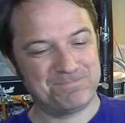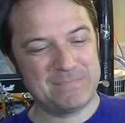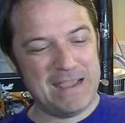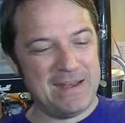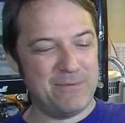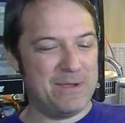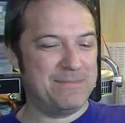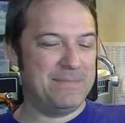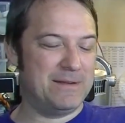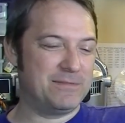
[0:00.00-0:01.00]
anyway,
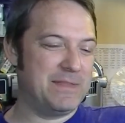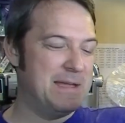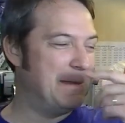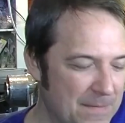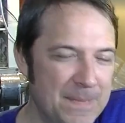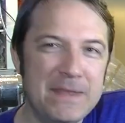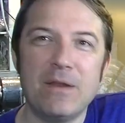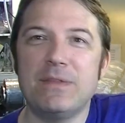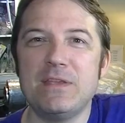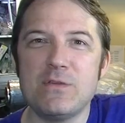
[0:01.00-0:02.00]
there's that. You
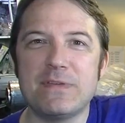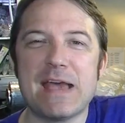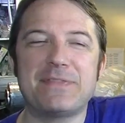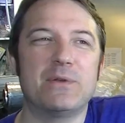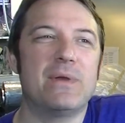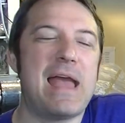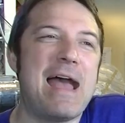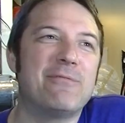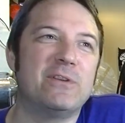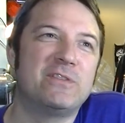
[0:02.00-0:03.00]
know, and then you've got the
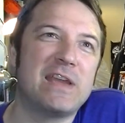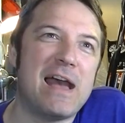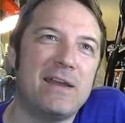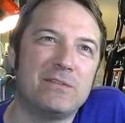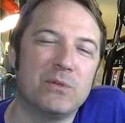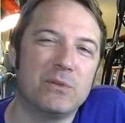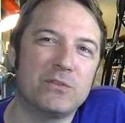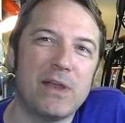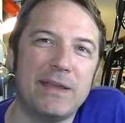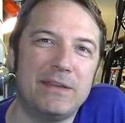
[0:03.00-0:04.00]
average guys who are
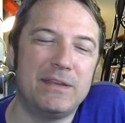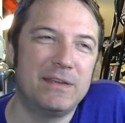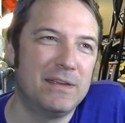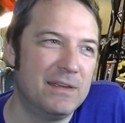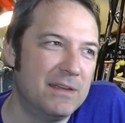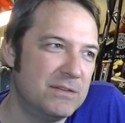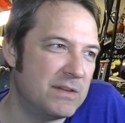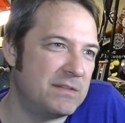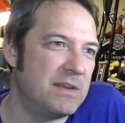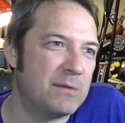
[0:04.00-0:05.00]
trying to
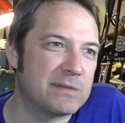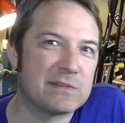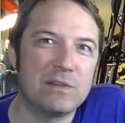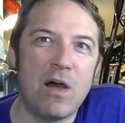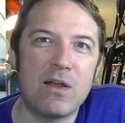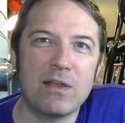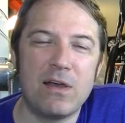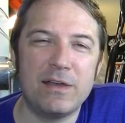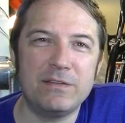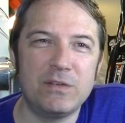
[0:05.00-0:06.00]
just, you know, slog
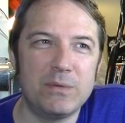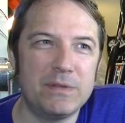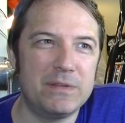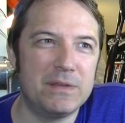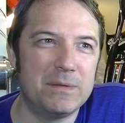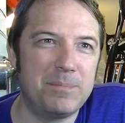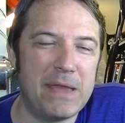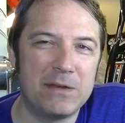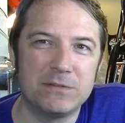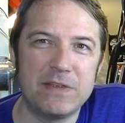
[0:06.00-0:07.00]
on doing the
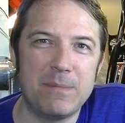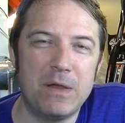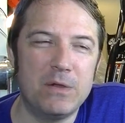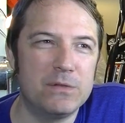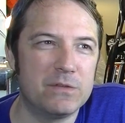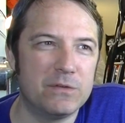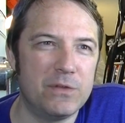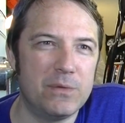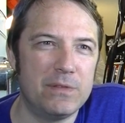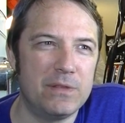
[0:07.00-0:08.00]
pedal demos or
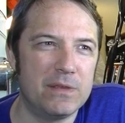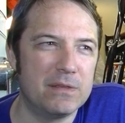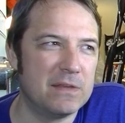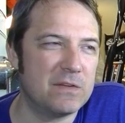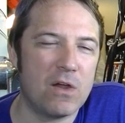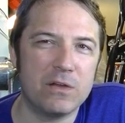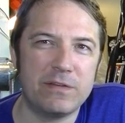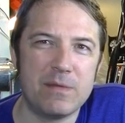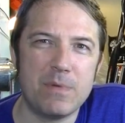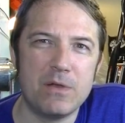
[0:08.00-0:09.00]
doing the guitar
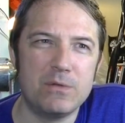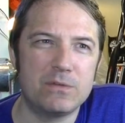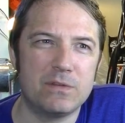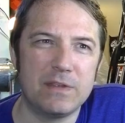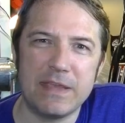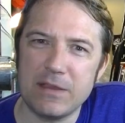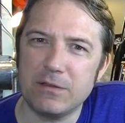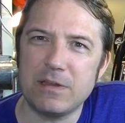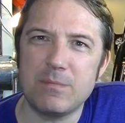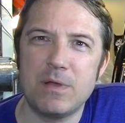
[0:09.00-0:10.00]
demos and the gear
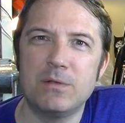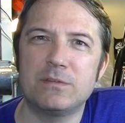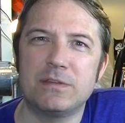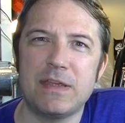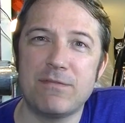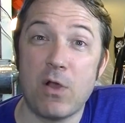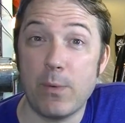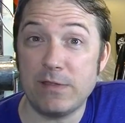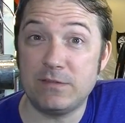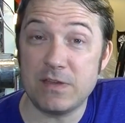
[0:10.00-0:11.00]
demos that they've
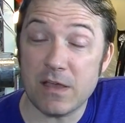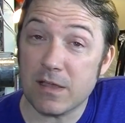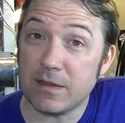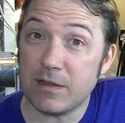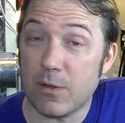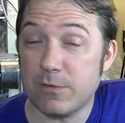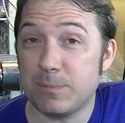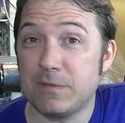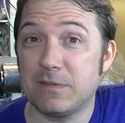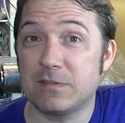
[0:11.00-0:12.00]
always done and always
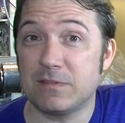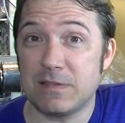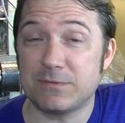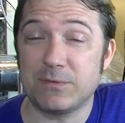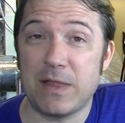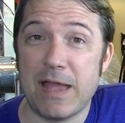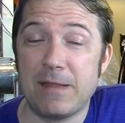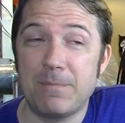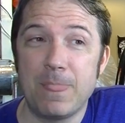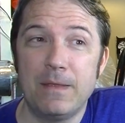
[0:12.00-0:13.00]
been successful
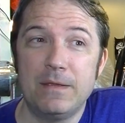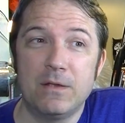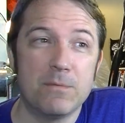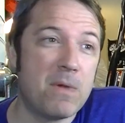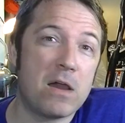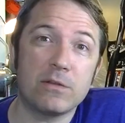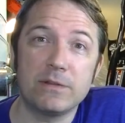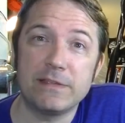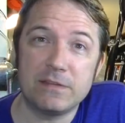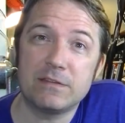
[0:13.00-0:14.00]
at, or
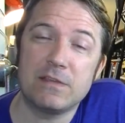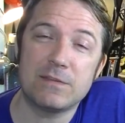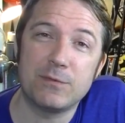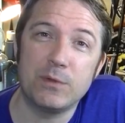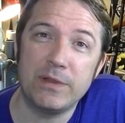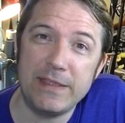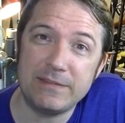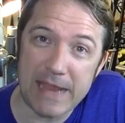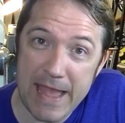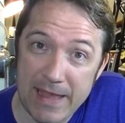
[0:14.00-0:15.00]
moderately successful at
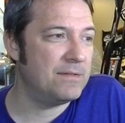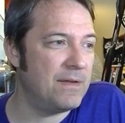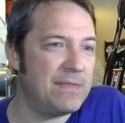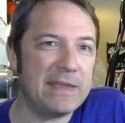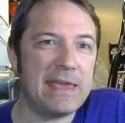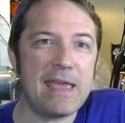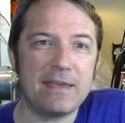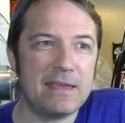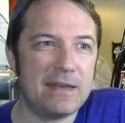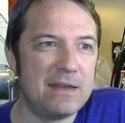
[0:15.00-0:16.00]
least at, and they can't
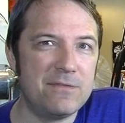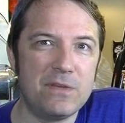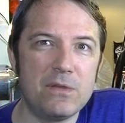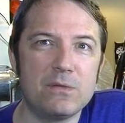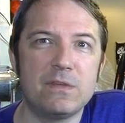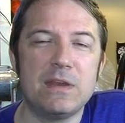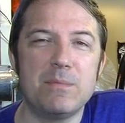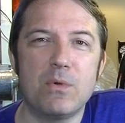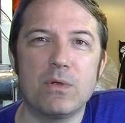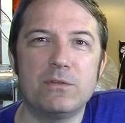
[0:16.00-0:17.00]
get any views
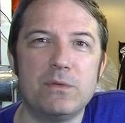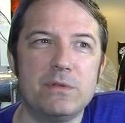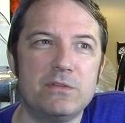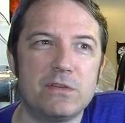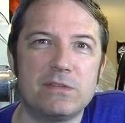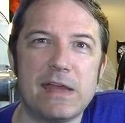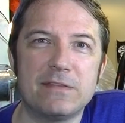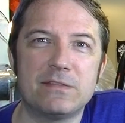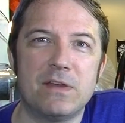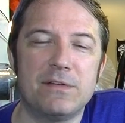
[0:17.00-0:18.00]
anymore doing just that
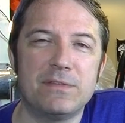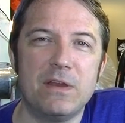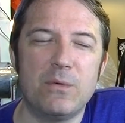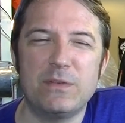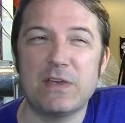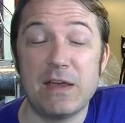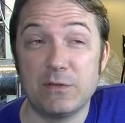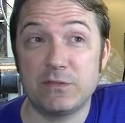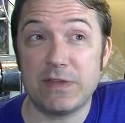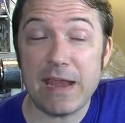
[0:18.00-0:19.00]
stuff, you know, which I
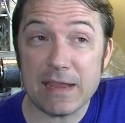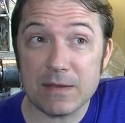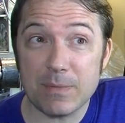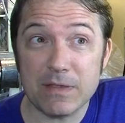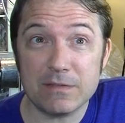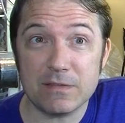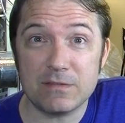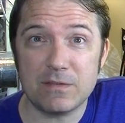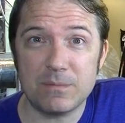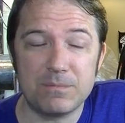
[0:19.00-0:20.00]
understand because it's
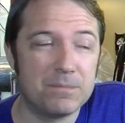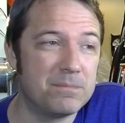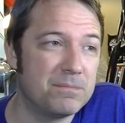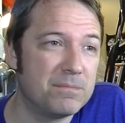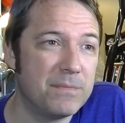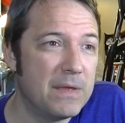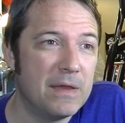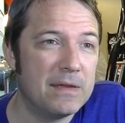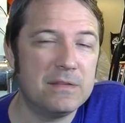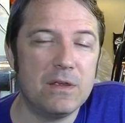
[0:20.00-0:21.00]
the,
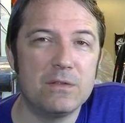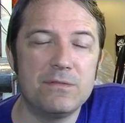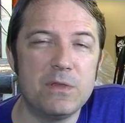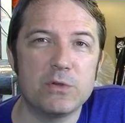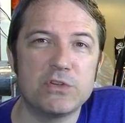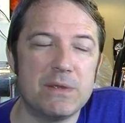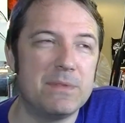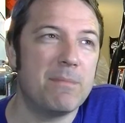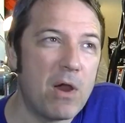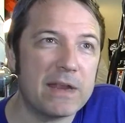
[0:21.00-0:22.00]
you know, the viewership,
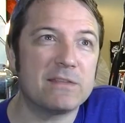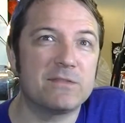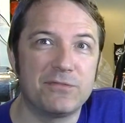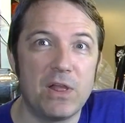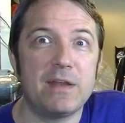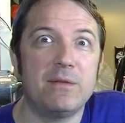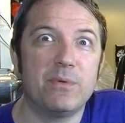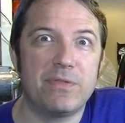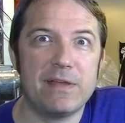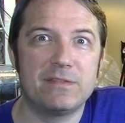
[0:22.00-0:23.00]
the market's flooded
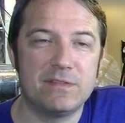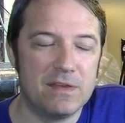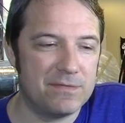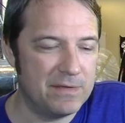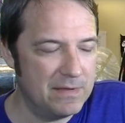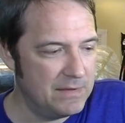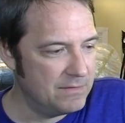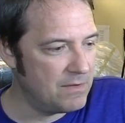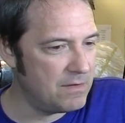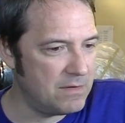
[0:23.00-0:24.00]
with that stuff.
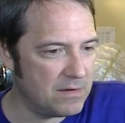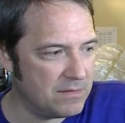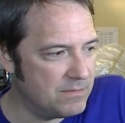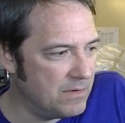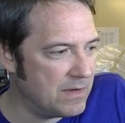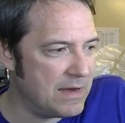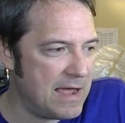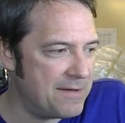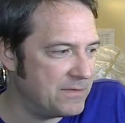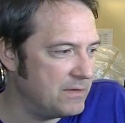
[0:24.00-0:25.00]
So you're going to
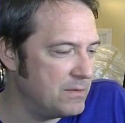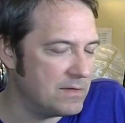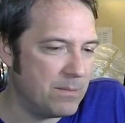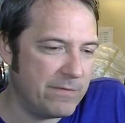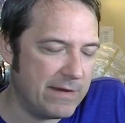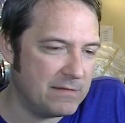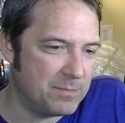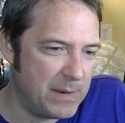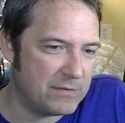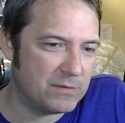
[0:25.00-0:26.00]
have to do something very
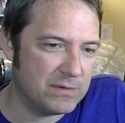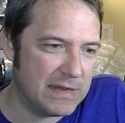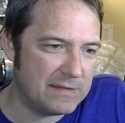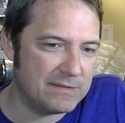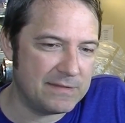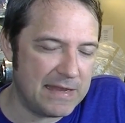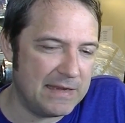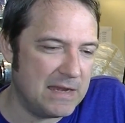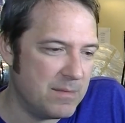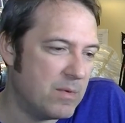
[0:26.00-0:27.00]
special to get seen
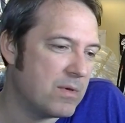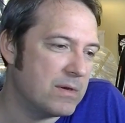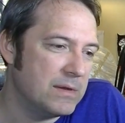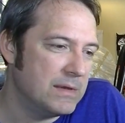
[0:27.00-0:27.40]
anymore.